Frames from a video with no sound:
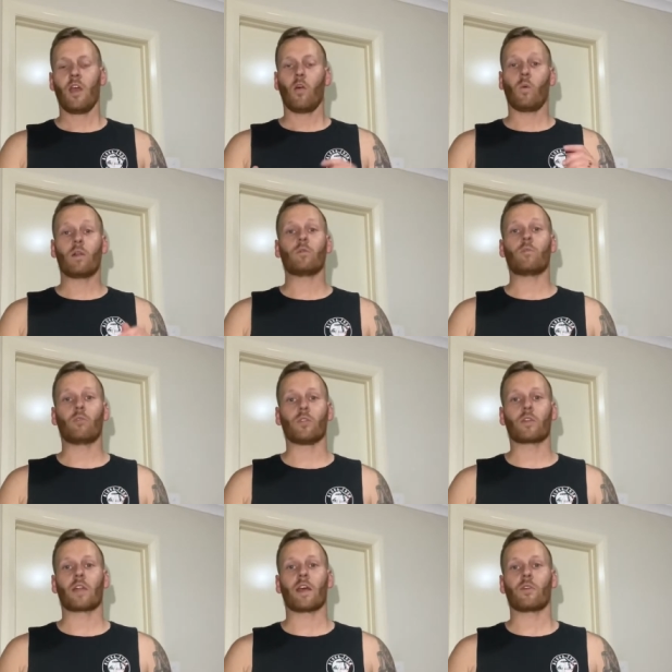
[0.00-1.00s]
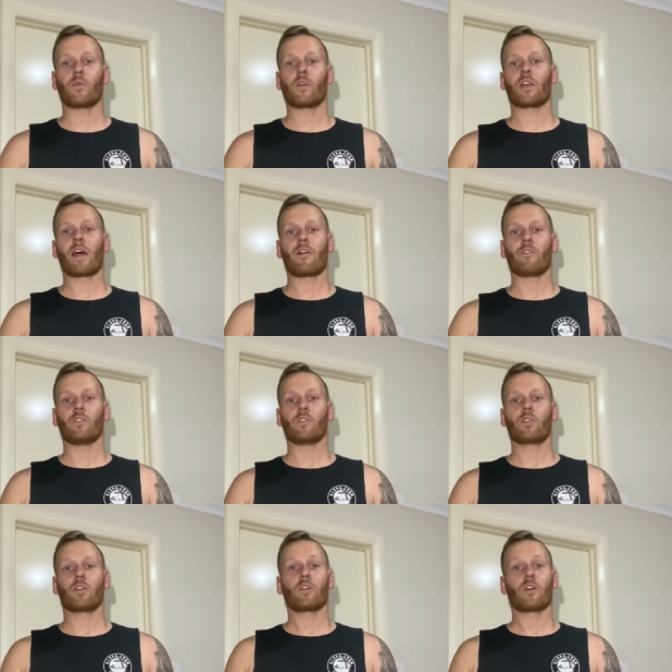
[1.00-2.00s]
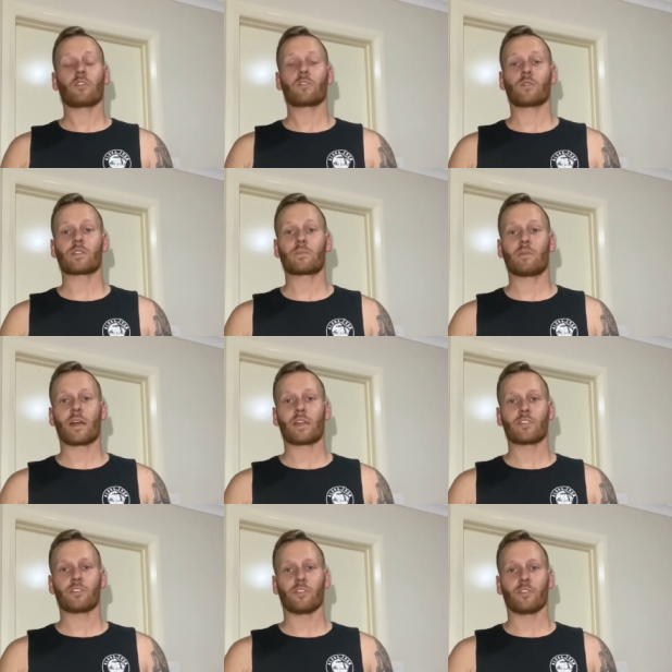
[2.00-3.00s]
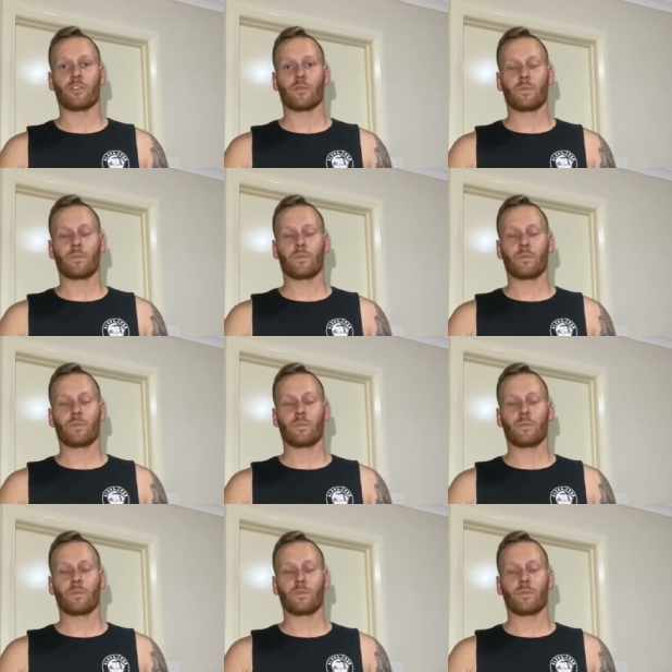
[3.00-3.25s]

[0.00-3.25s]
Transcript: When we pull it out, we're going to have a look and I'm going to explain it to you.